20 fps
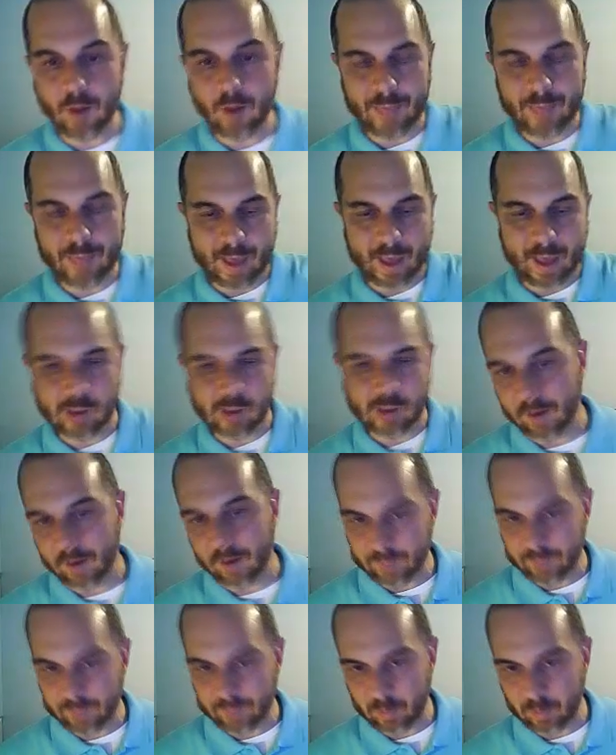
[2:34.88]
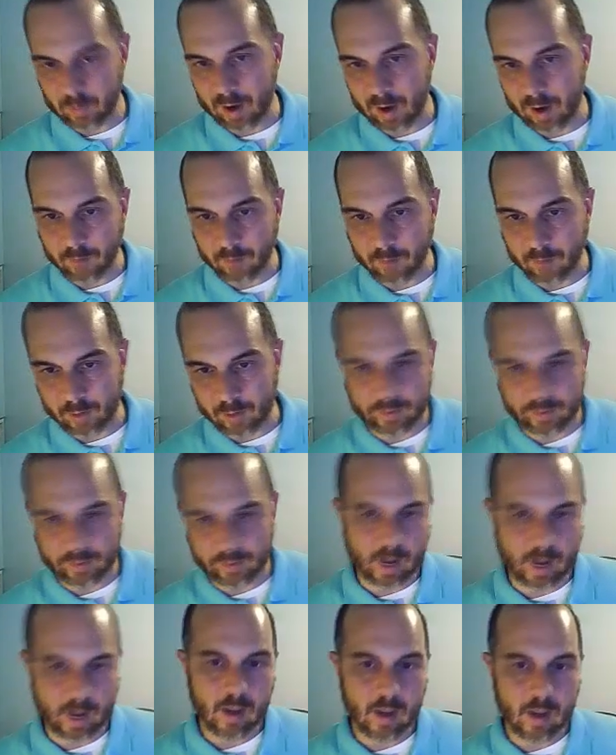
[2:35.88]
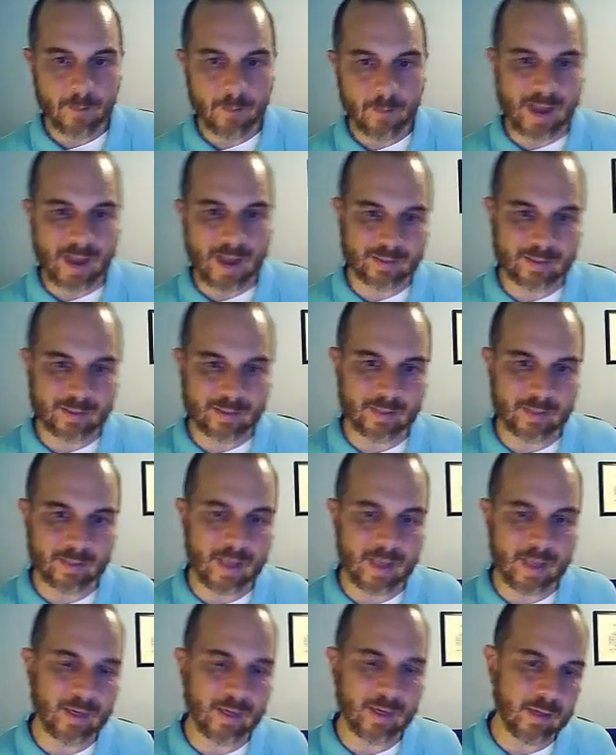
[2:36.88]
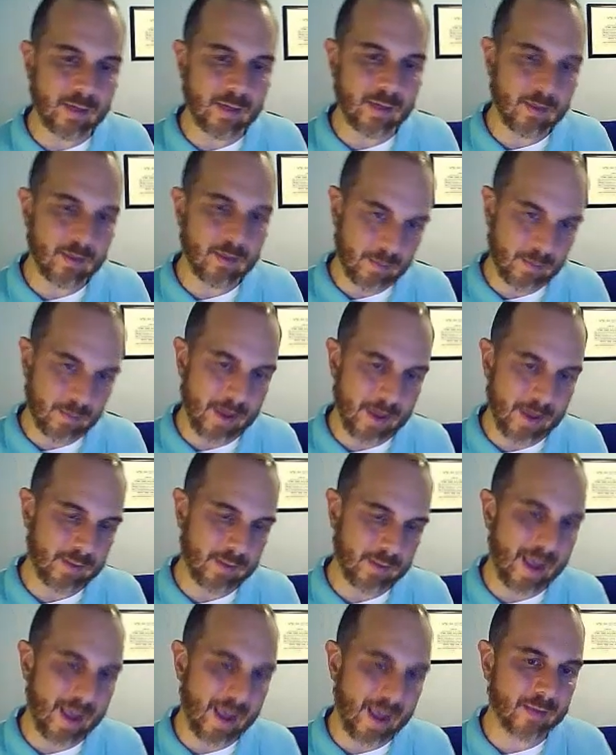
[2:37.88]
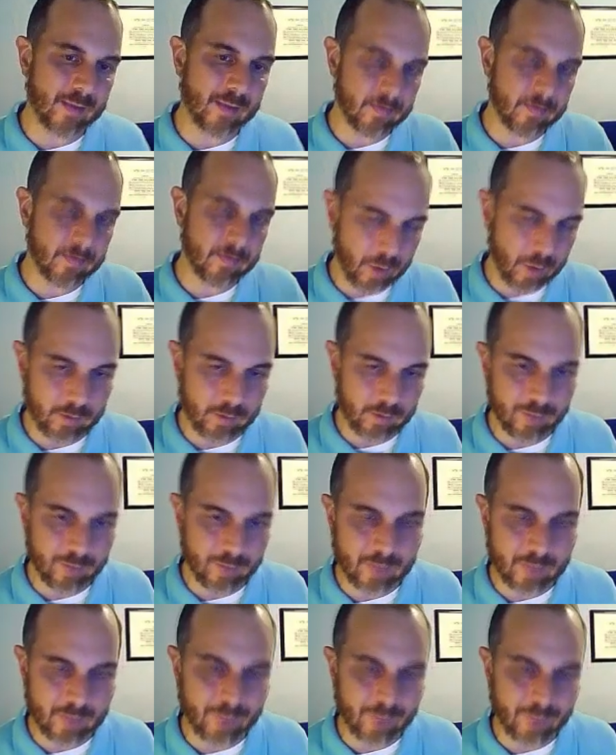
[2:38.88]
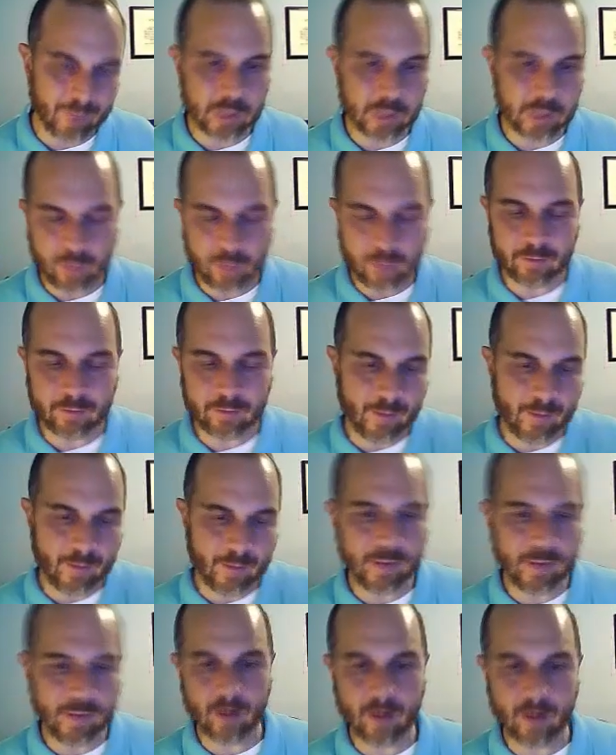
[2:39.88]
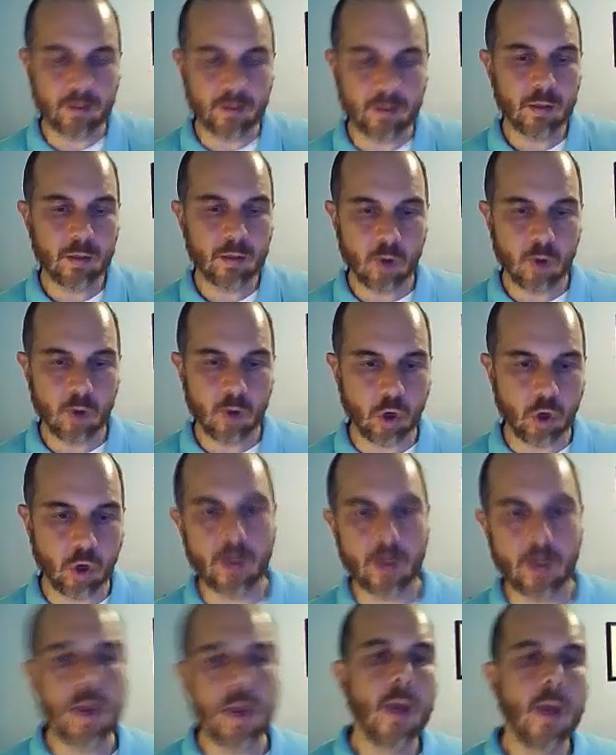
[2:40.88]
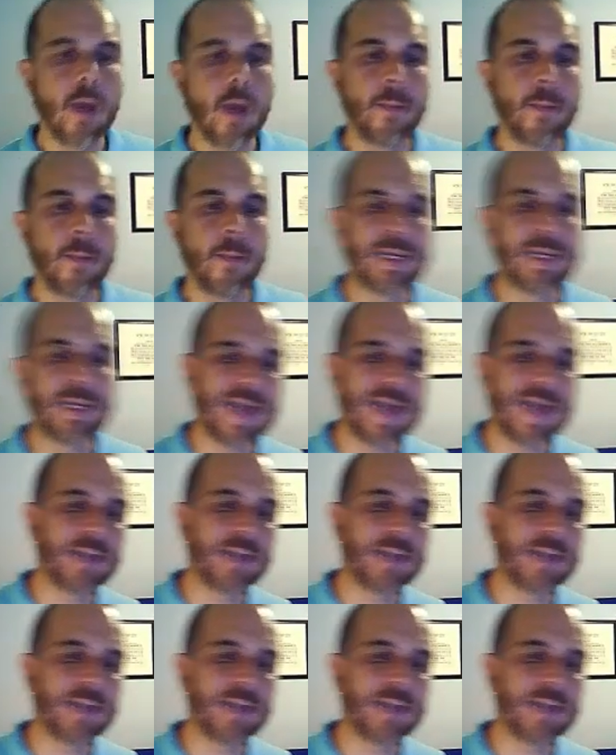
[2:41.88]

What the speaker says: edge of where the pot sits and in is tameh. That's part of if the sheretz is found there, no good. But if it's